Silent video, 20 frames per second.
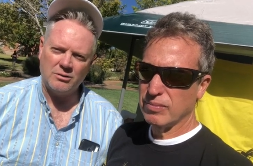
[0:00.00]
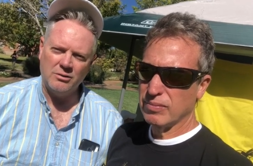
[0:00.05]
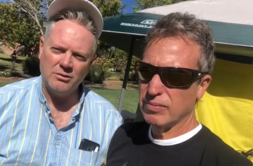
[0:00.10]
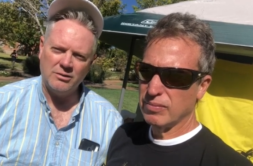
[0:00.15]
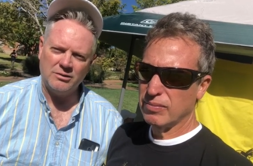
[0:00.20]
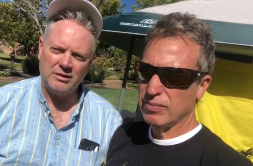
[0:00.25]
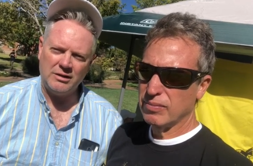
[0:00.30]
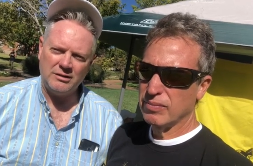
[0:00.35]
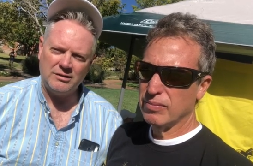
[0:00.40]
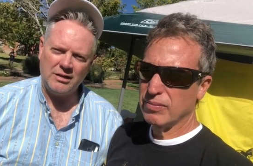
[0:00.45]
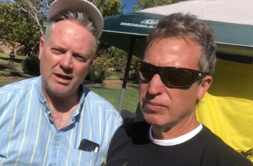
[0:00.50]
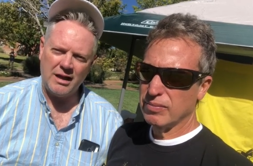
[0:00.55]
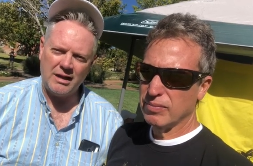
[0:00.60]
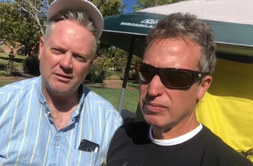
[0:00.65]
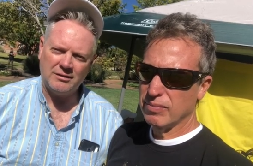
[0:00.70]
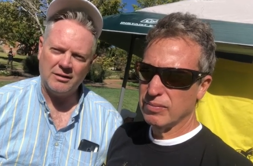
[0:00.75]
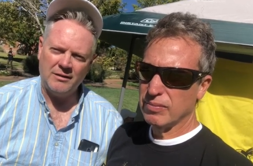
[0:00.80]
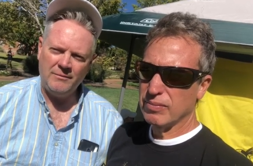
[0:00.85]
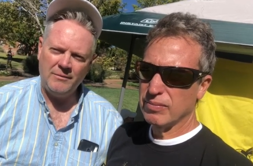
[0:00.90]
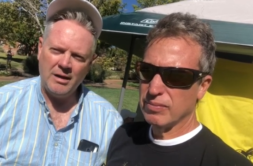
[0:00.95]
Speaker 1: So if you
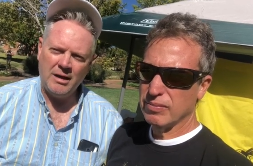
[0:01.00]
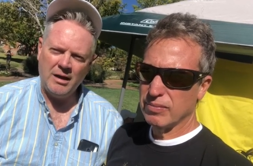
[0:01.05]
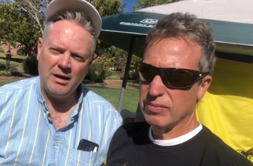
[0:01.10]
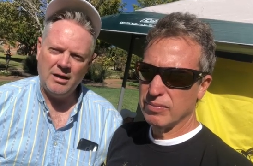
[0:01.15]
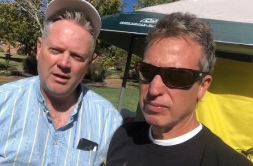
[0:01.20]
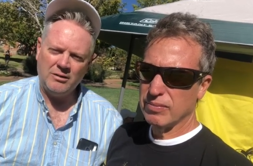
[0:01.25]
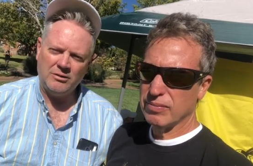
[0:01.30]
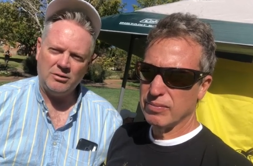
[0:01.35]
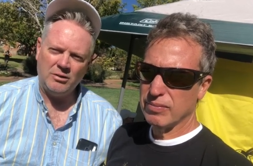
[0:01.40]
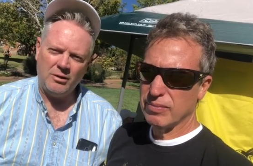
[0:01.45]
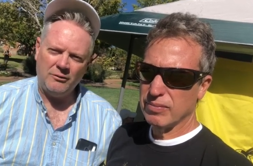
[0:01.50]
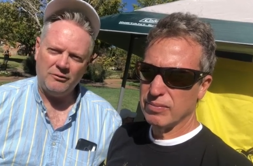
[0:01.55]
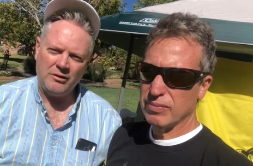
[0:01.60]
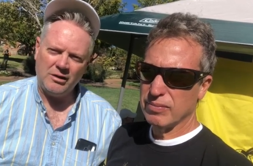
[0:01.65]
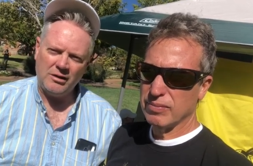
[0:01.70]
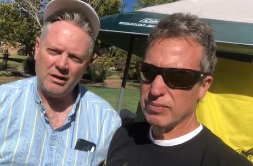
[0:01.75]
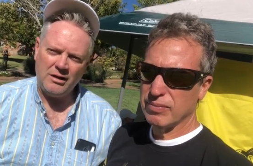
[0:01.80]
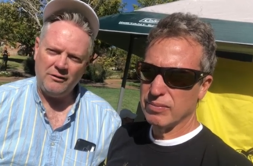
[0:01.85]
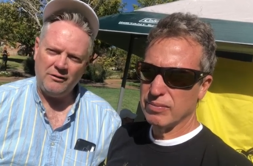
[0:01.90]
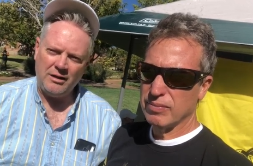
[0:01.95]
live in
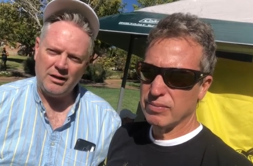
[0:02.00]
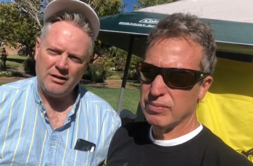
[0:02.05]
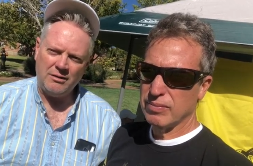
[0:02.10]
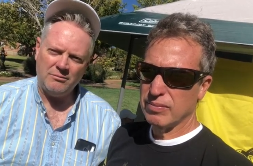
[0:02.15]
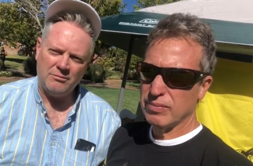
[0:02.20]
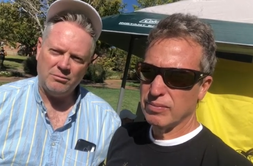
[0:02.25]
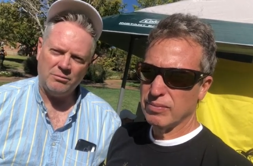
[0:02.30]
Bloomington,